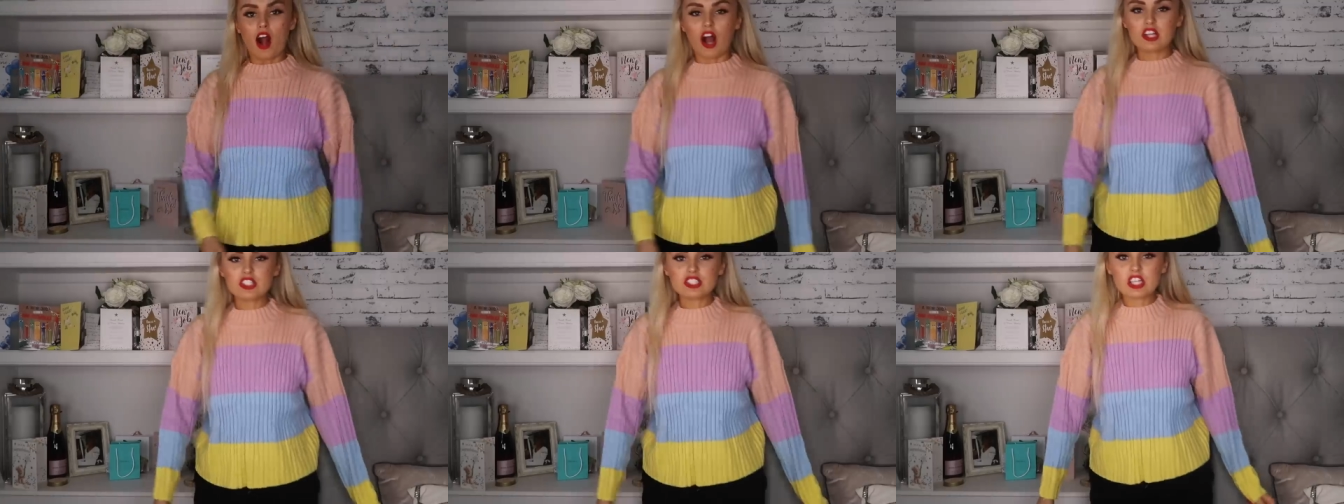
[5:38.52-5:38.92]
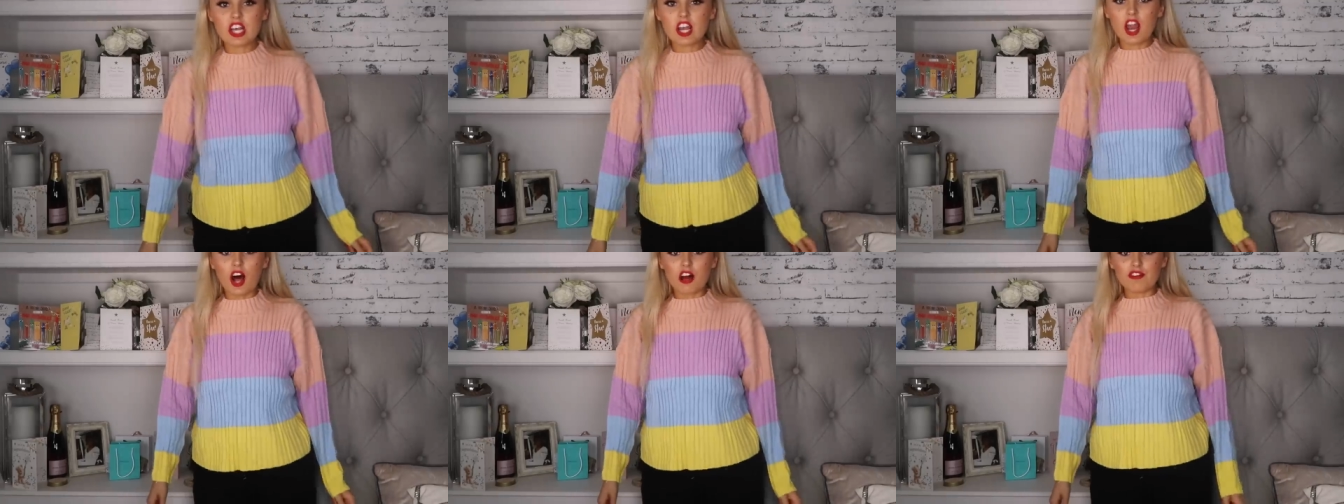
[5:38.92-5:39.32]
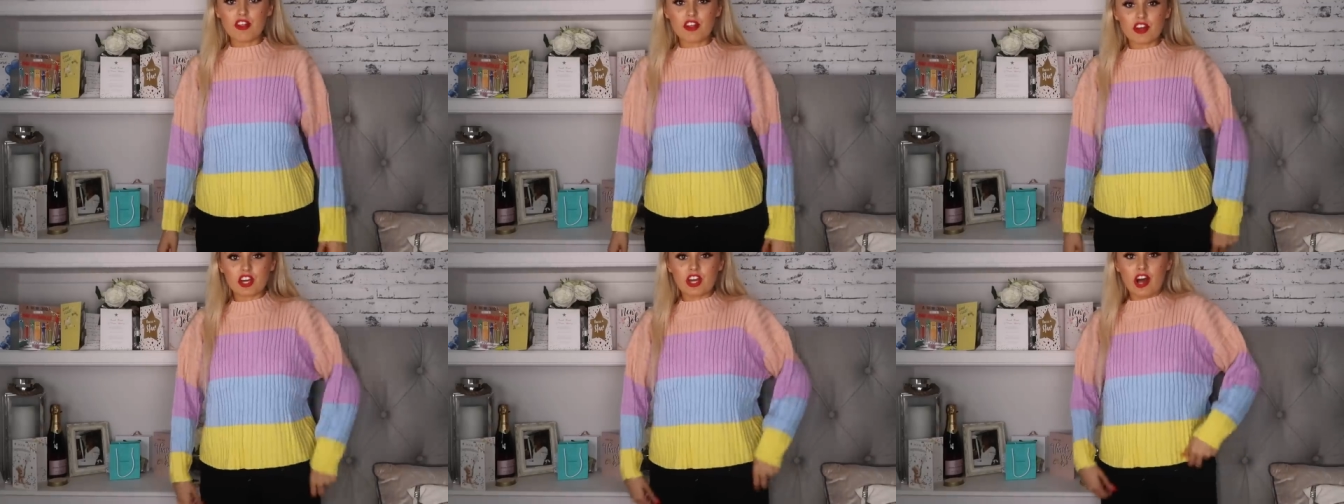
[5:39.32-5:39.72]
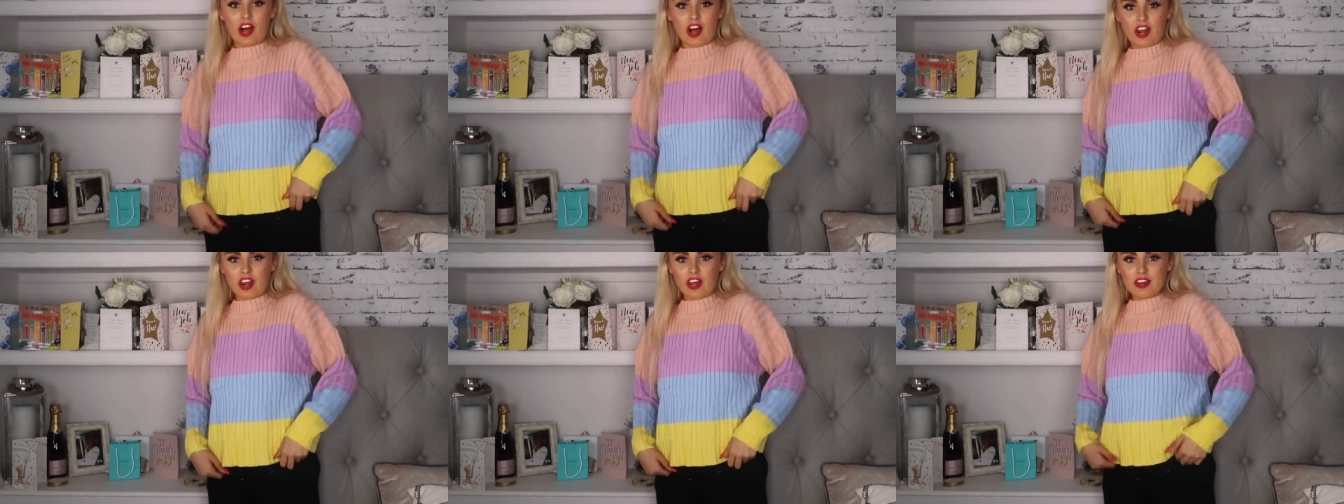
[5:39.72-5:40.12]
I just love the
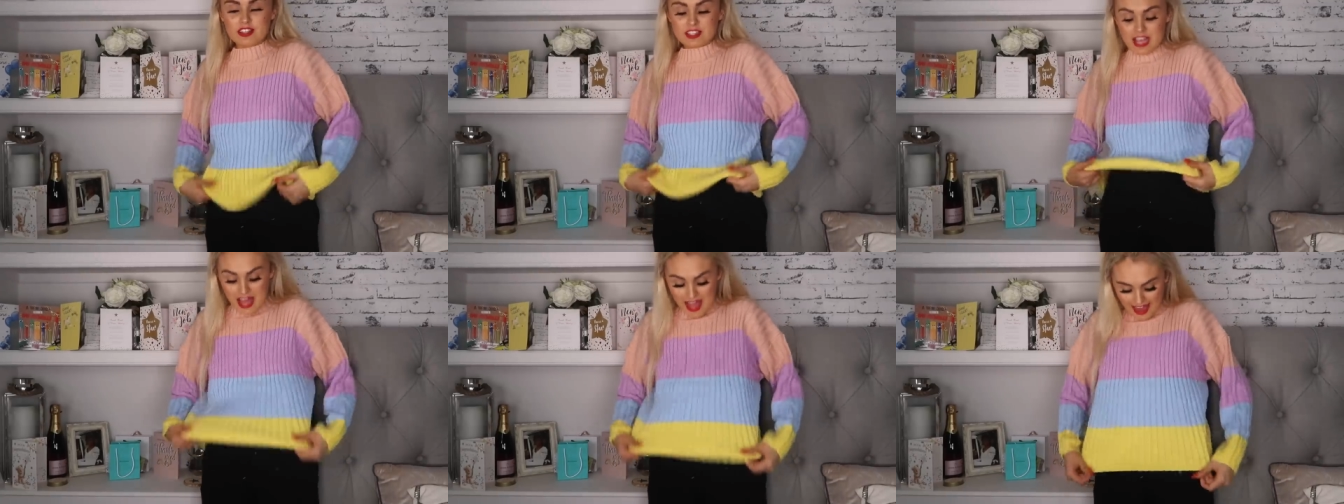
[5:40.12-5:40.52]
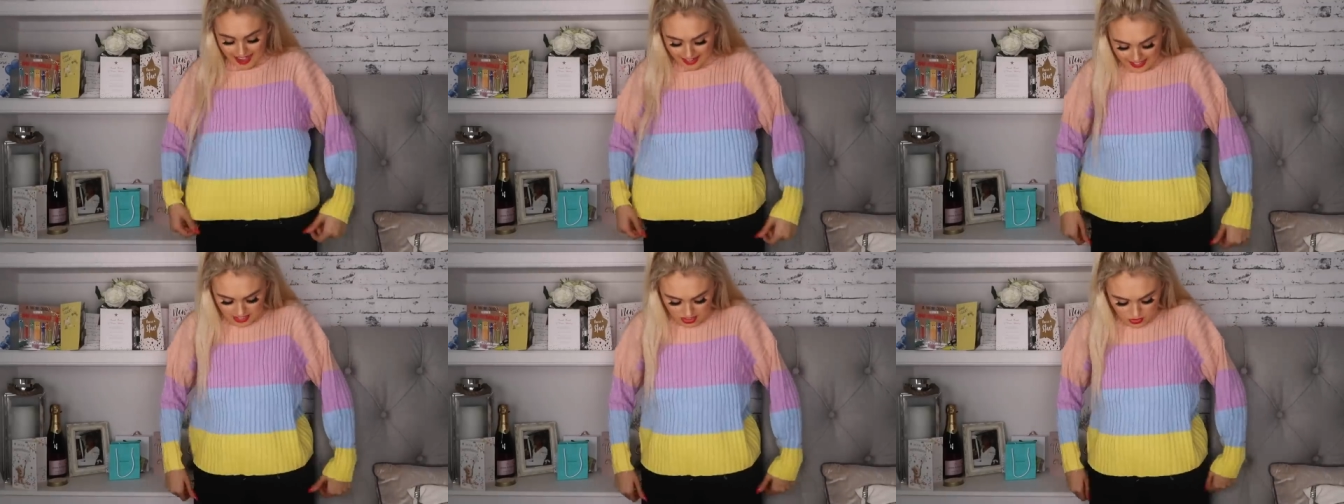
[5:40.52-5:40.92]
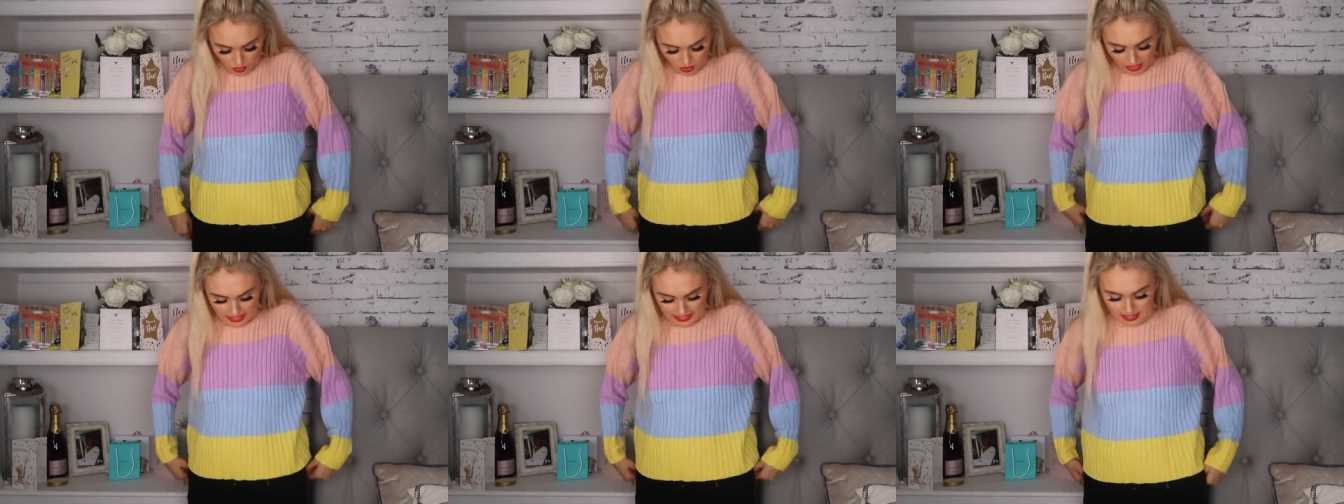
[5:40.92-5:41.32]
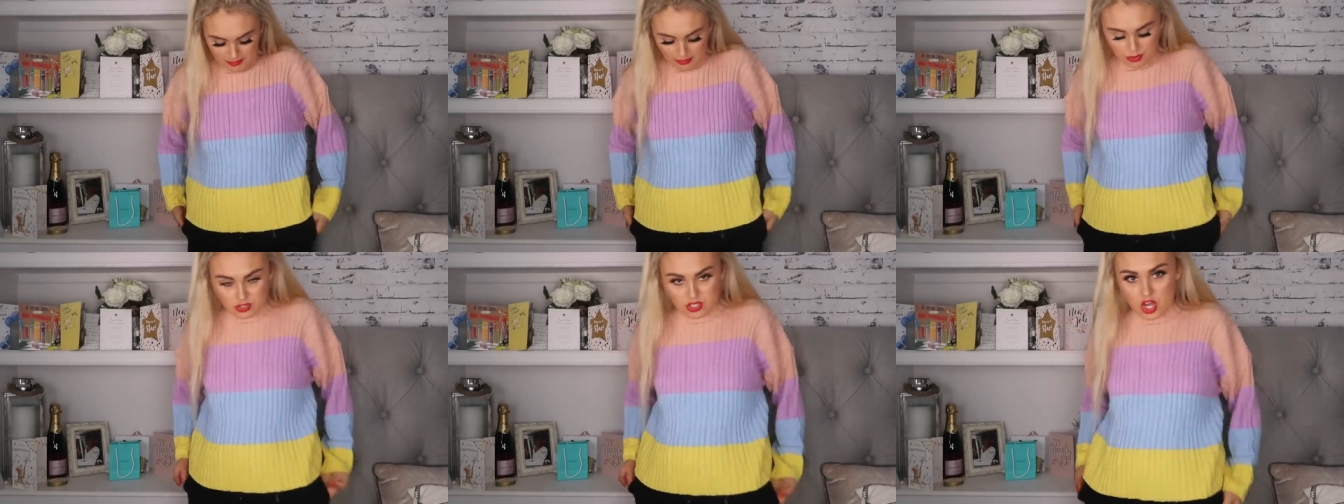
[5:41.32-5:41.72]
colours and it's not like the
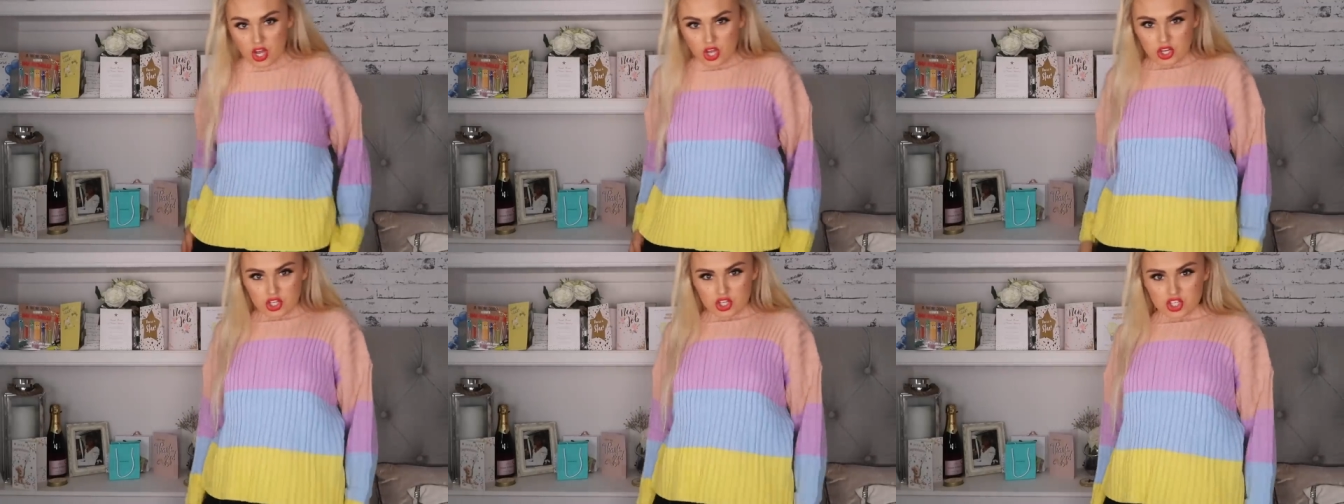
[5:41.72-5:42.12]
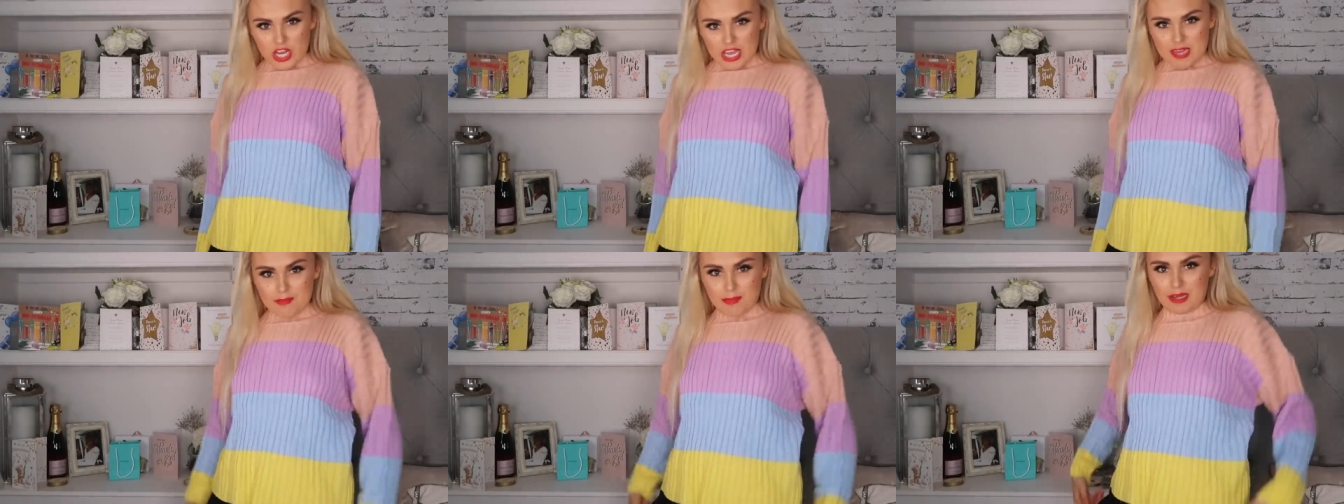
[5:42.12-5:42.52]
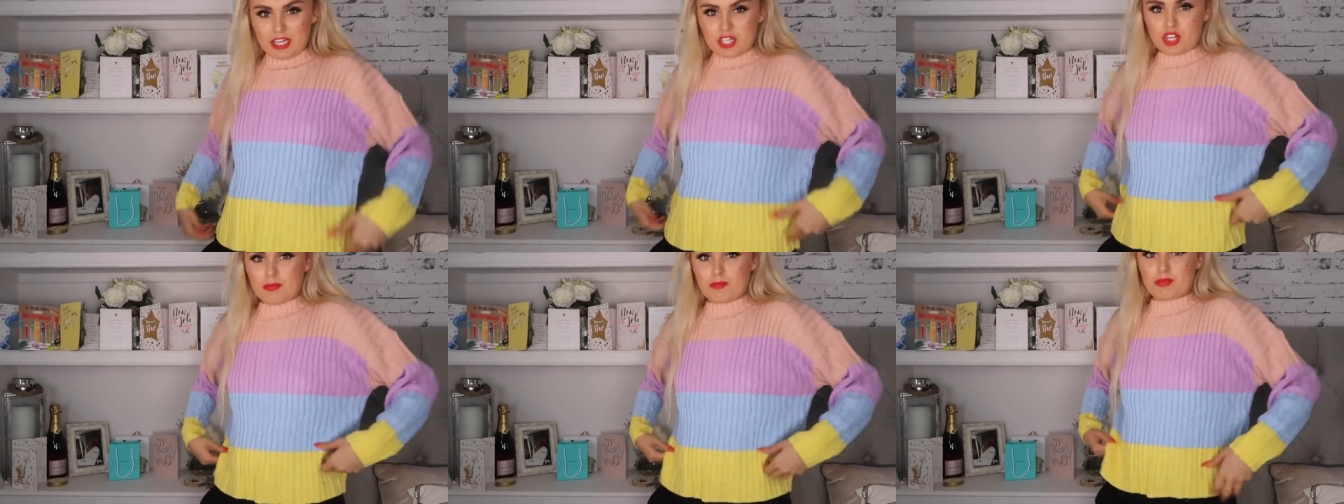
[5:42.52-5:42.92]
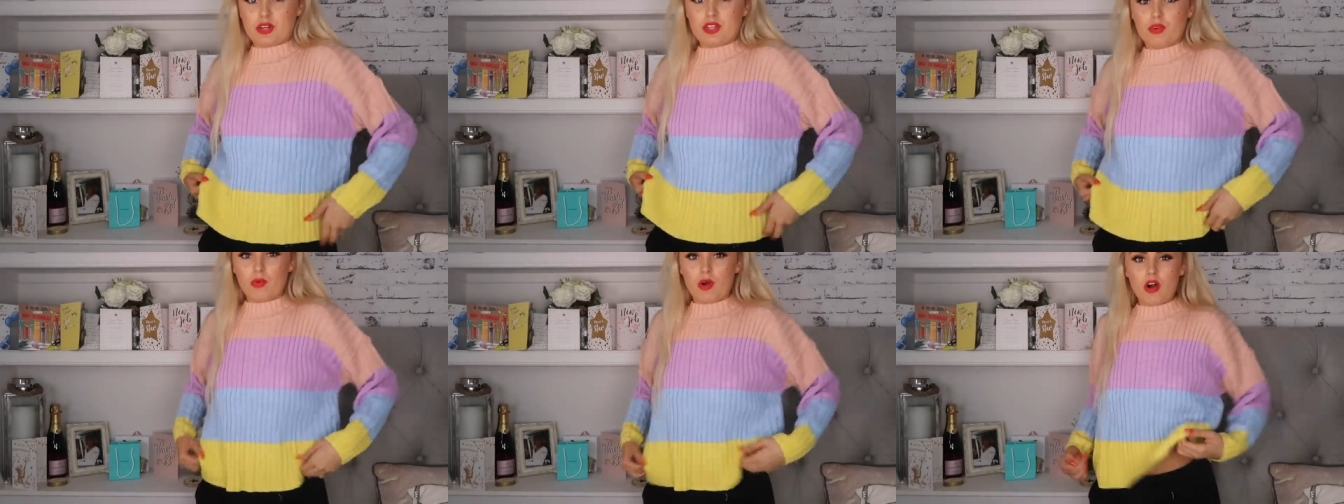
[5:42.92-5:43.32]
most shapely
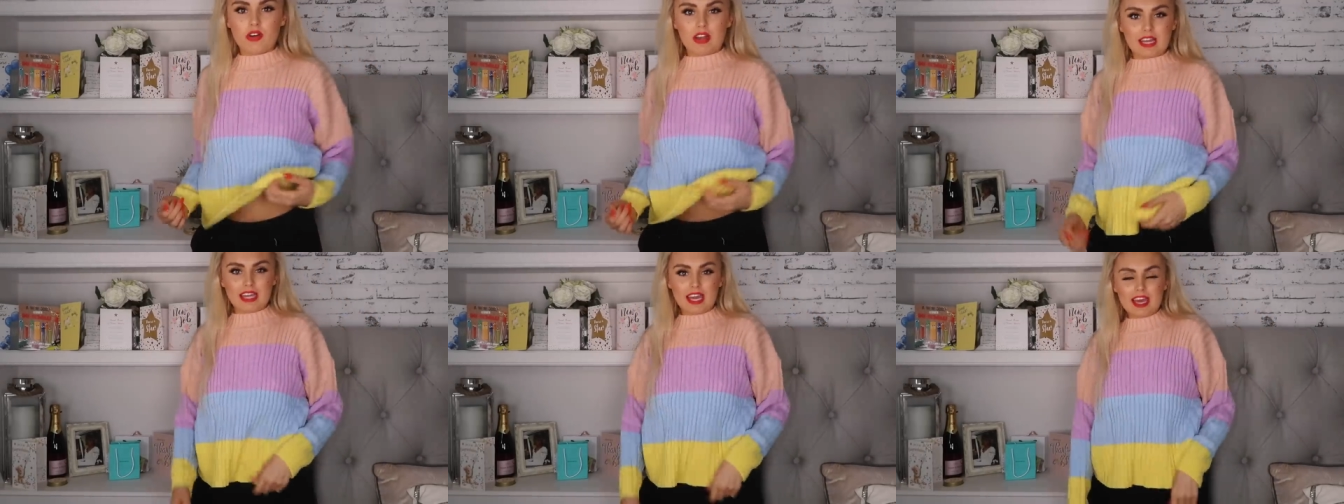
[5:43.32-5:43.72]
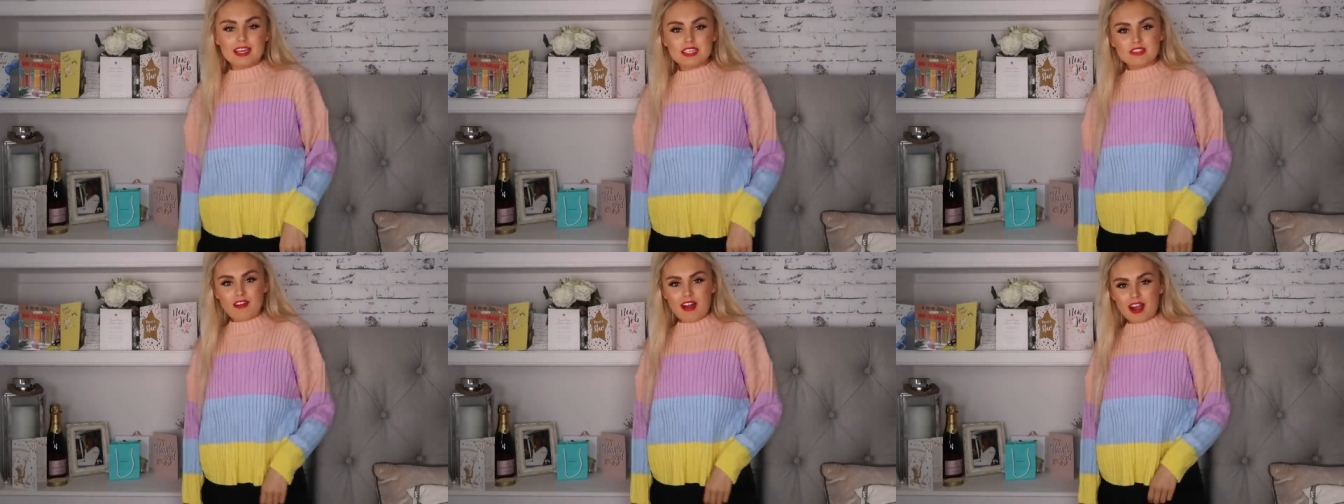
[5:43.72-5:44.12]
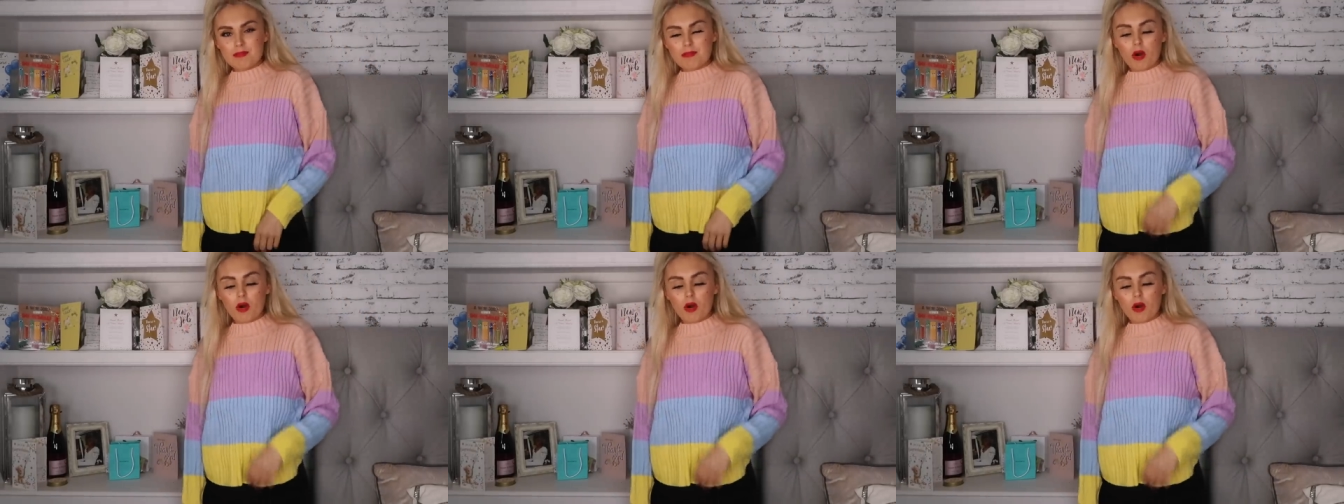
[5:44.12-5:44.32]
jumper in the world, like it is very